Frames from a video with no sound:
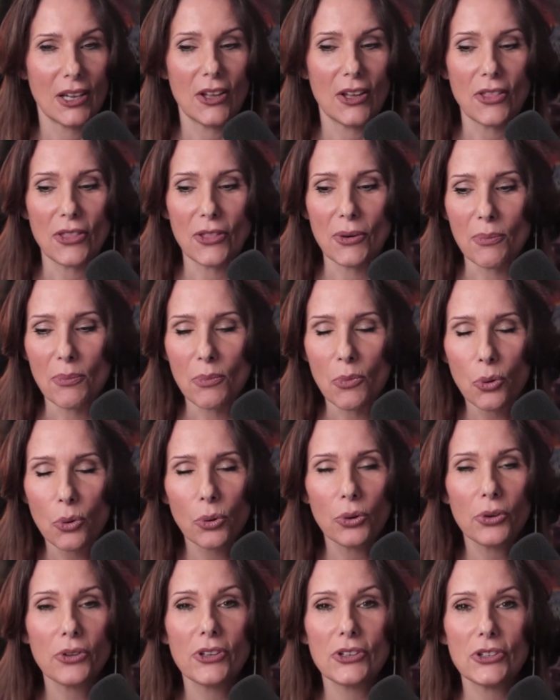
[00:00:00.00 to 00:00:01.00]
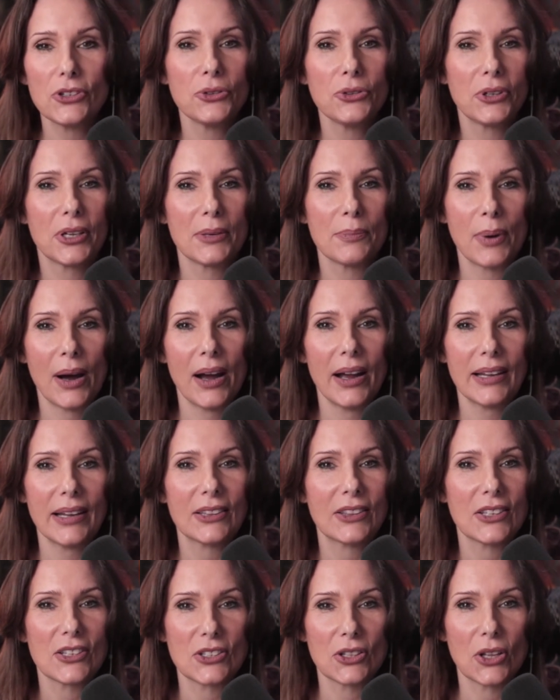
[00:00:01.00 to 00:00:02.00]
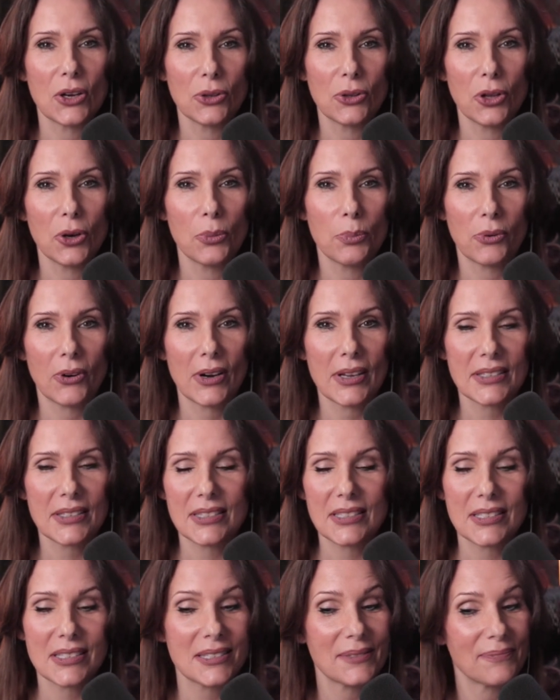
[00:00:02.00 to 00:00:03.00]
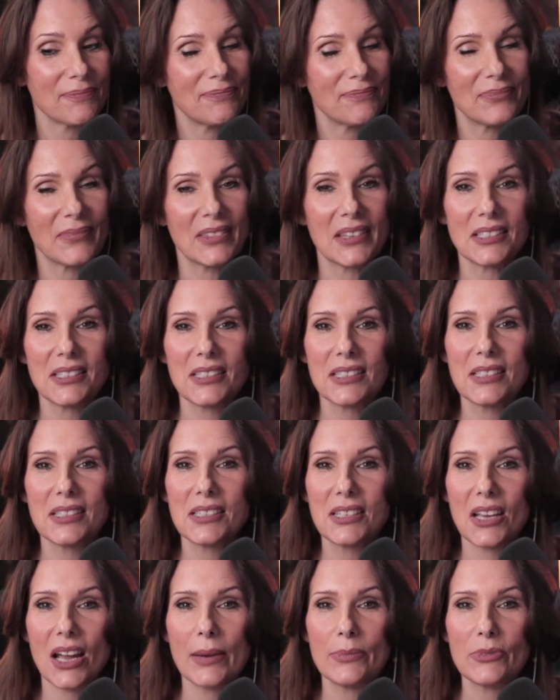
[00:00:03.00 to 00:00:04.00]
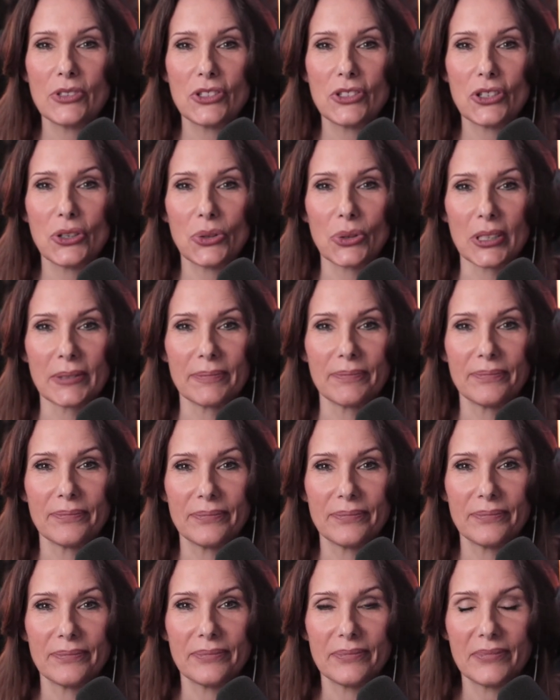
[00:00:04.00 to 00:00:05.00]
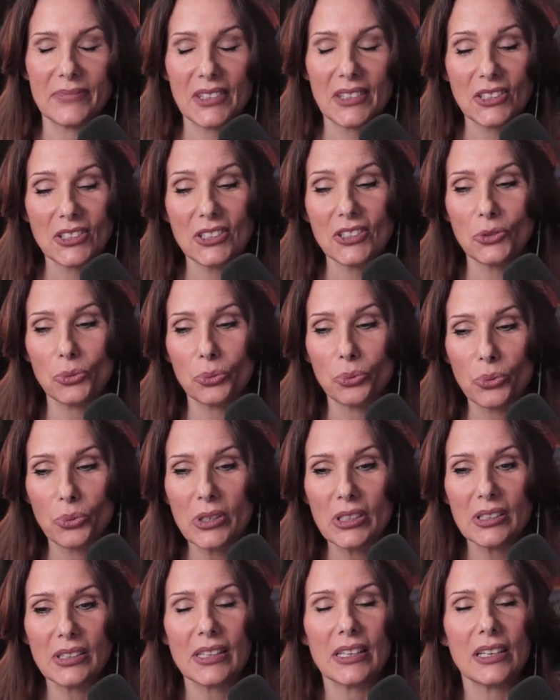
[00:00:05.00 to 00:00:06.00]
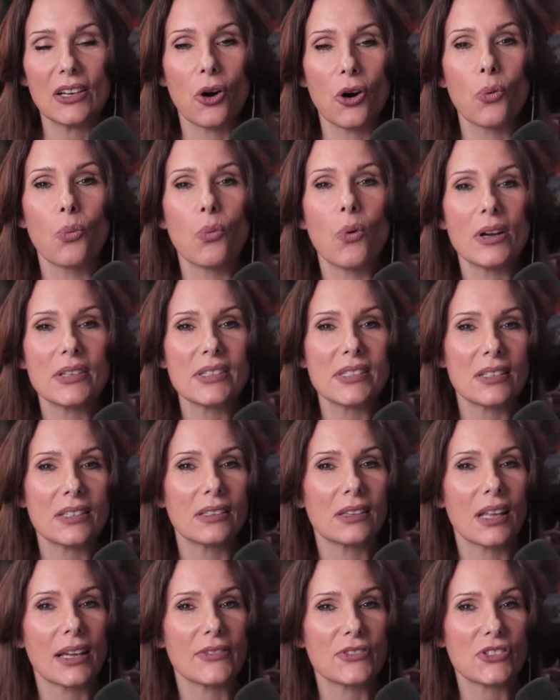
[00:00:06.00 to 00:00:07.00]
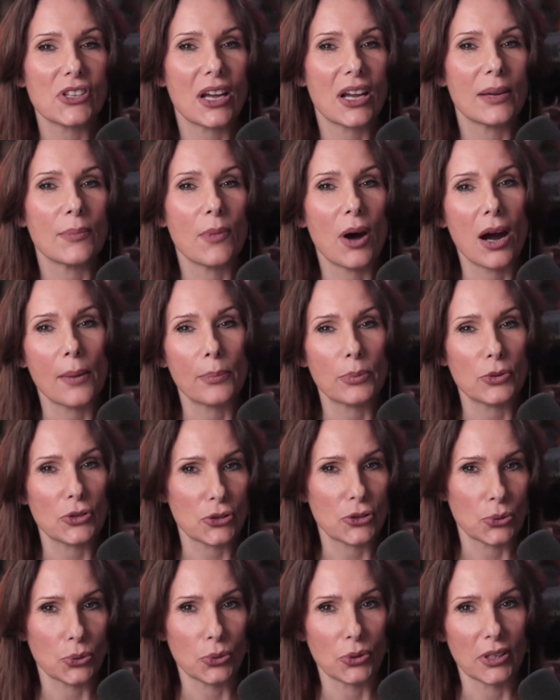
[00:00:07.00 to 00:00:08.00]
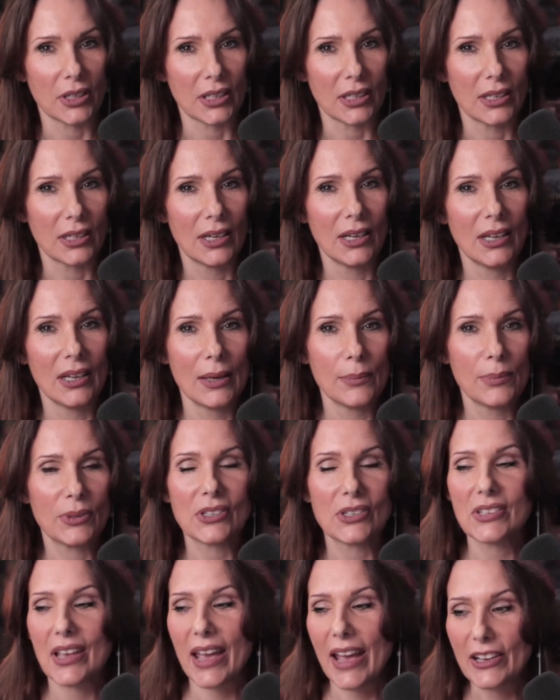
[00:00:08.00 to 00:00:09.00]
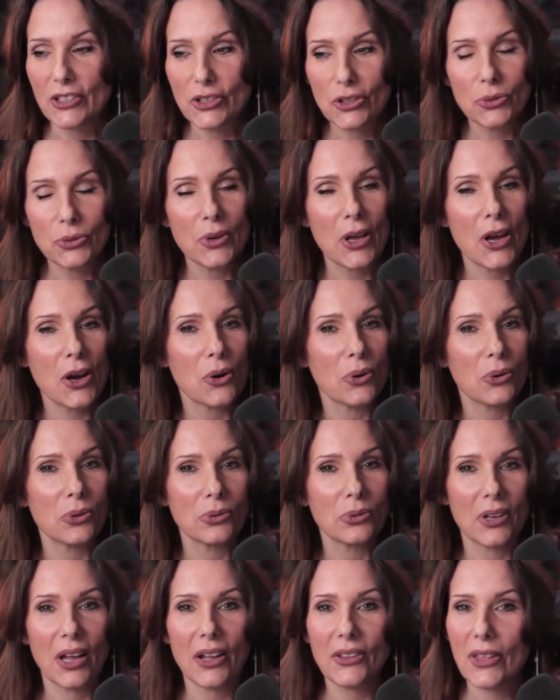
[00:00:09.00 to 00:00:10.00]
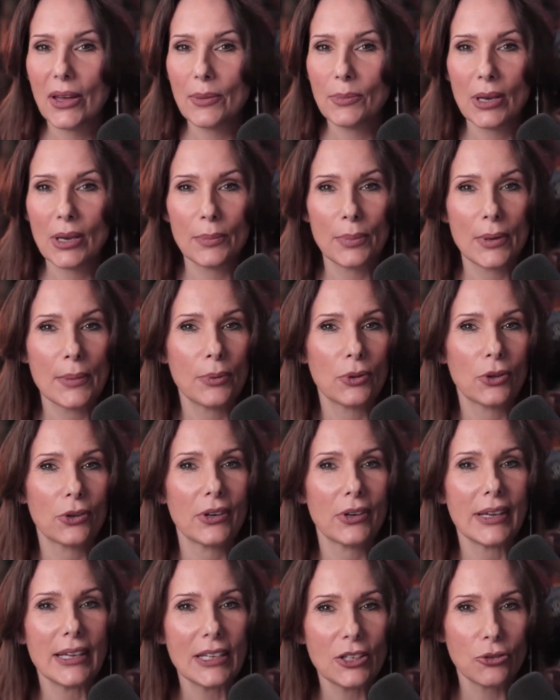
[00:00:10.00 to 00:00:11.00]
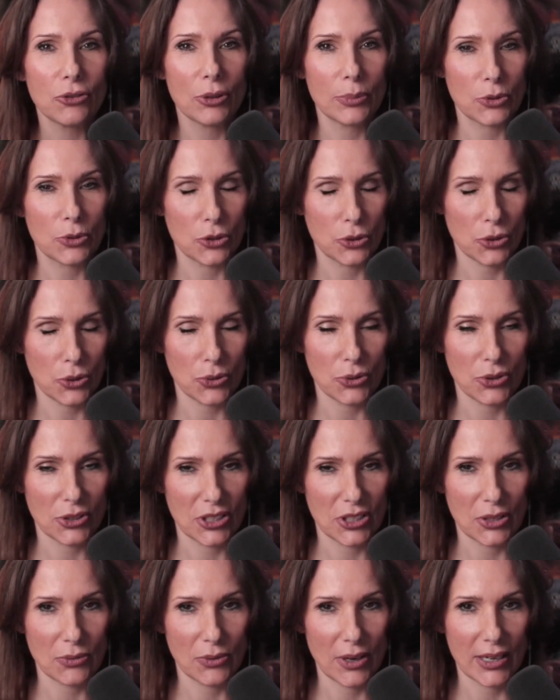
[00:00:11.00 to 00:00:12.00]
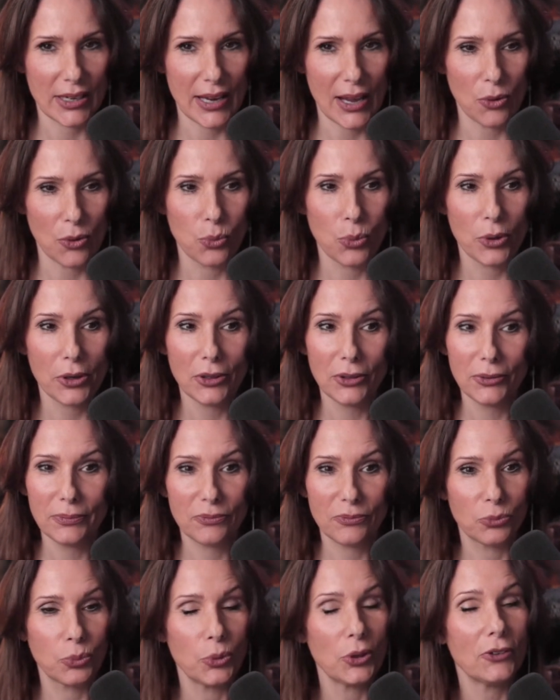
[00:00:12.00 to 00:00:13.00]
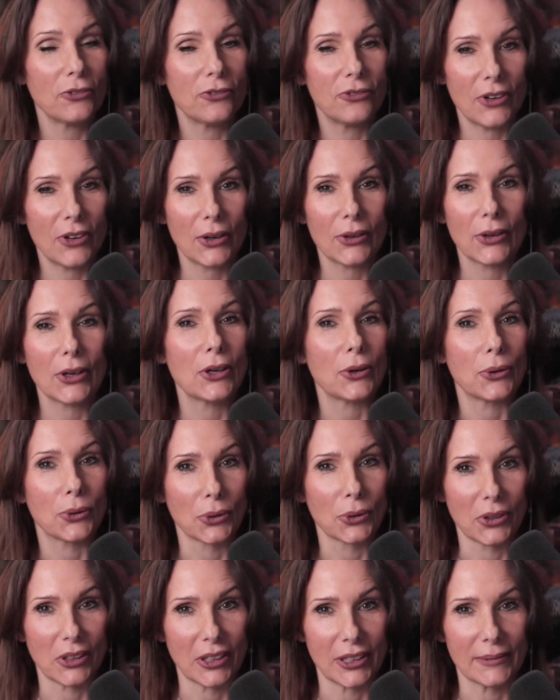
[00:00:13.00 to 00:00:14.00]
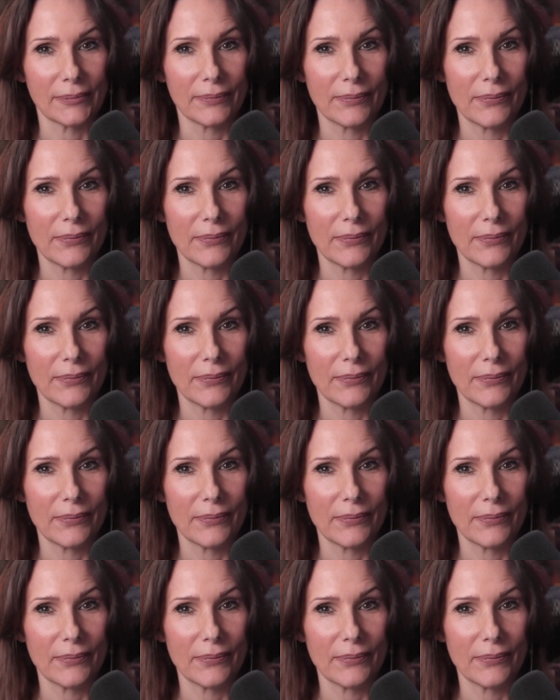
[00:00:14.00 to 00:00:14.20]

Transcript: The more that you can buy at these low, low prices, this is the time to do it. This is really a once-in-a-lifetime opportunity, because as you know, not that many people are in cryptocurrency right now. We're, we're very early.